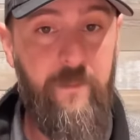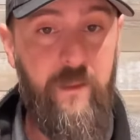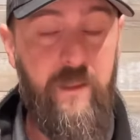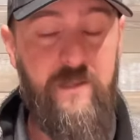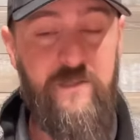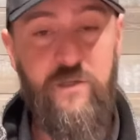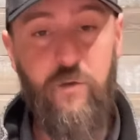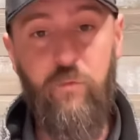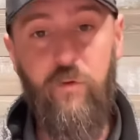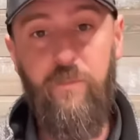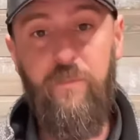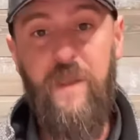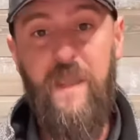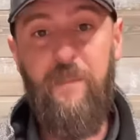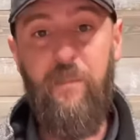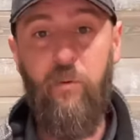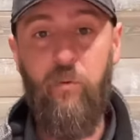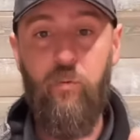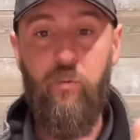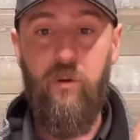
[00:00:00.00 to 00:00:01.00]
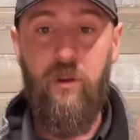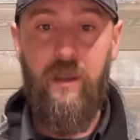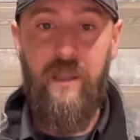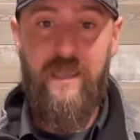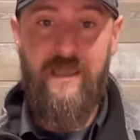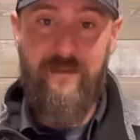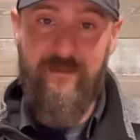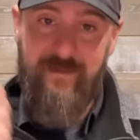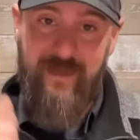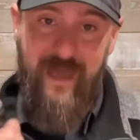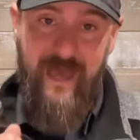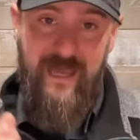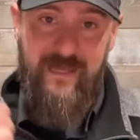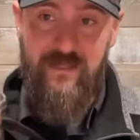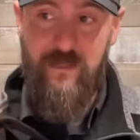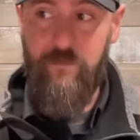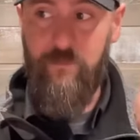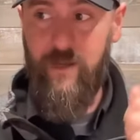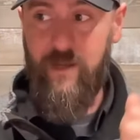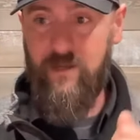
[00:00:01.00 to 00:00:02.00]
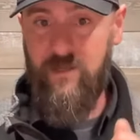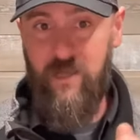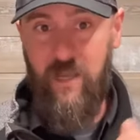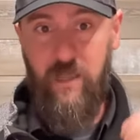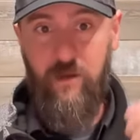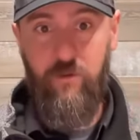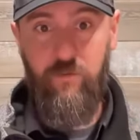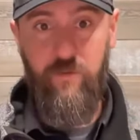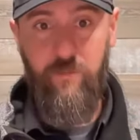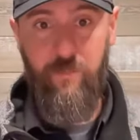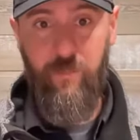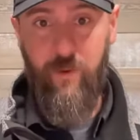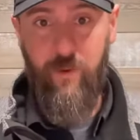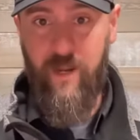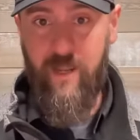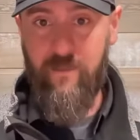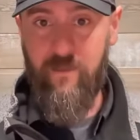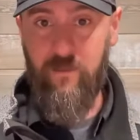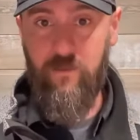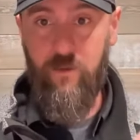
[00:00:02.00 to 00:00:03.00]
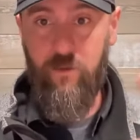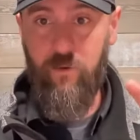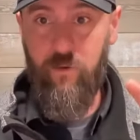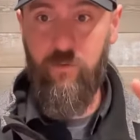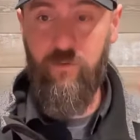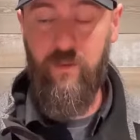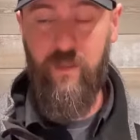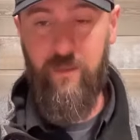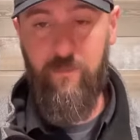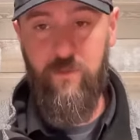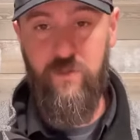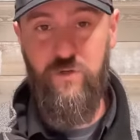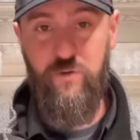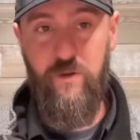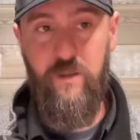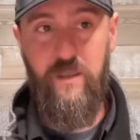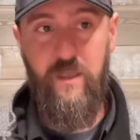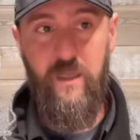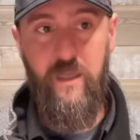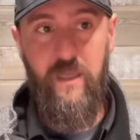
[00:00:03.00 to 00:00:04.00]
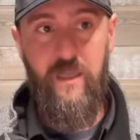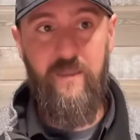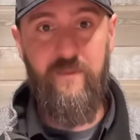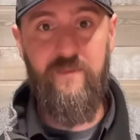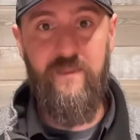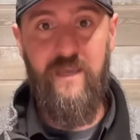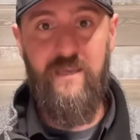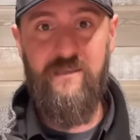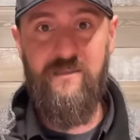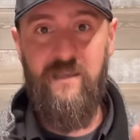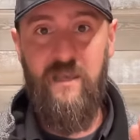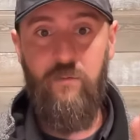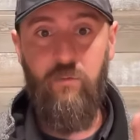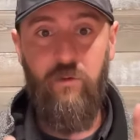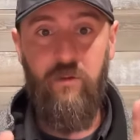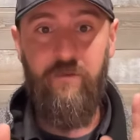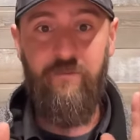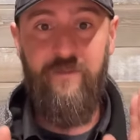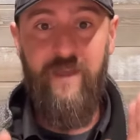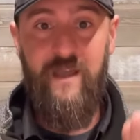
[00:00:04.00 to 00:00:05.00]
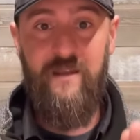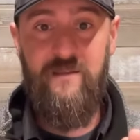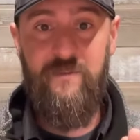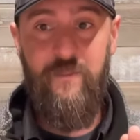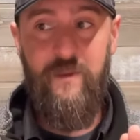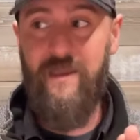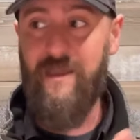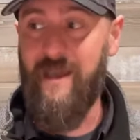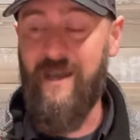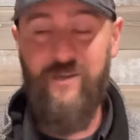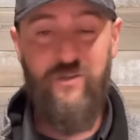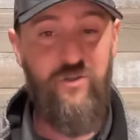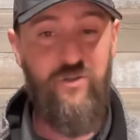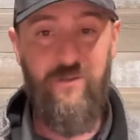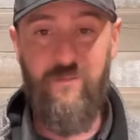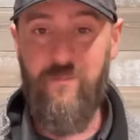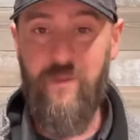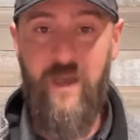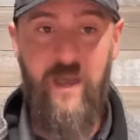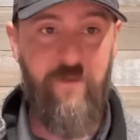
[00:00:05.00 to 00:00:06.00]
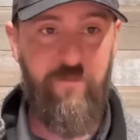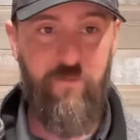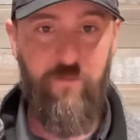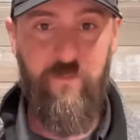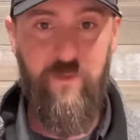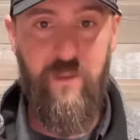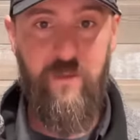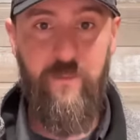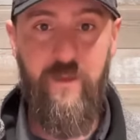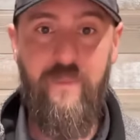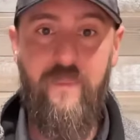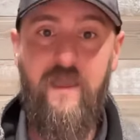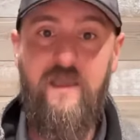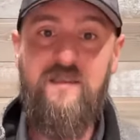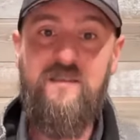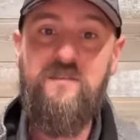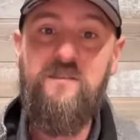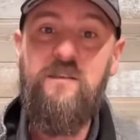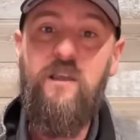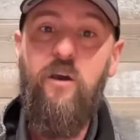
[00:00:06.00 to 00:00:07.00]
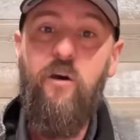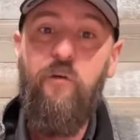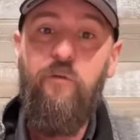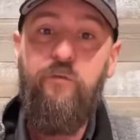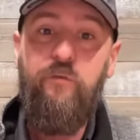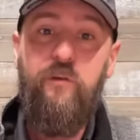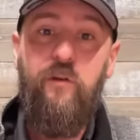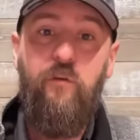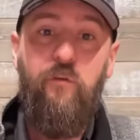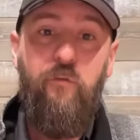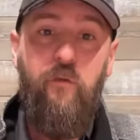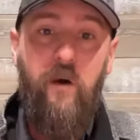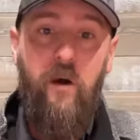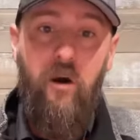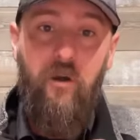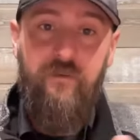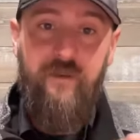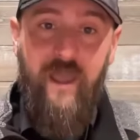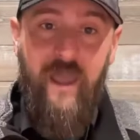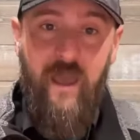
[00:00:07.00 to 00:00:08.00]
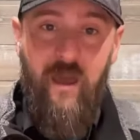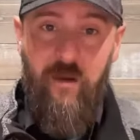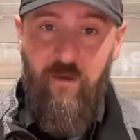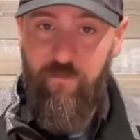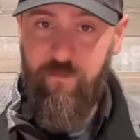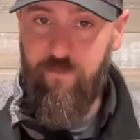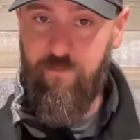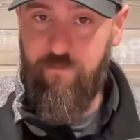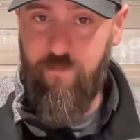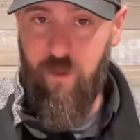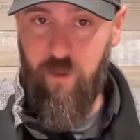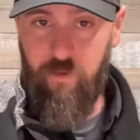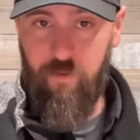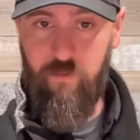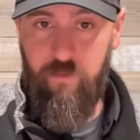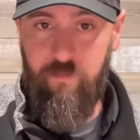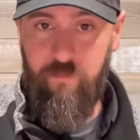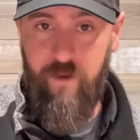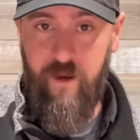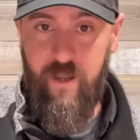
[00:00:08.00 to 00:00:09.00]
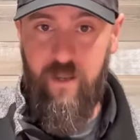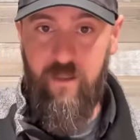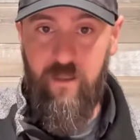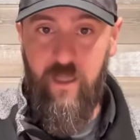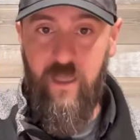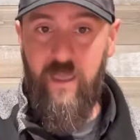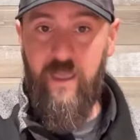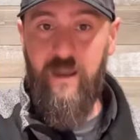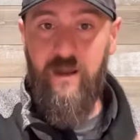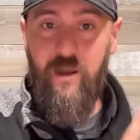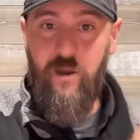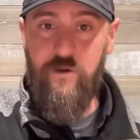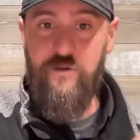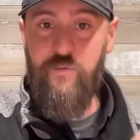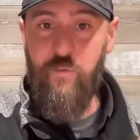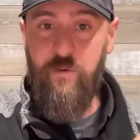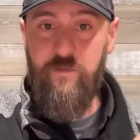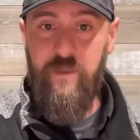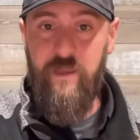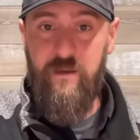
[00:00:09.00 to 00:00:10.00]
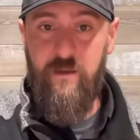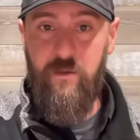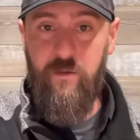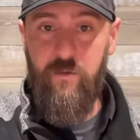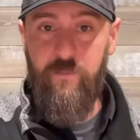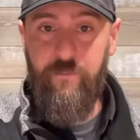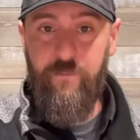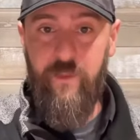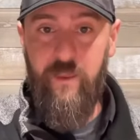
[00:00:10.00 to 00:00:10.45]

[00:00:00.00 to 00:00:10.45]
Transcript: And so when people relate that to my channel, the brand, the logo, the imagery, they say, well, if that's me, I shouldn't buy from them. And they self default out of the funnel, right? And here's what they do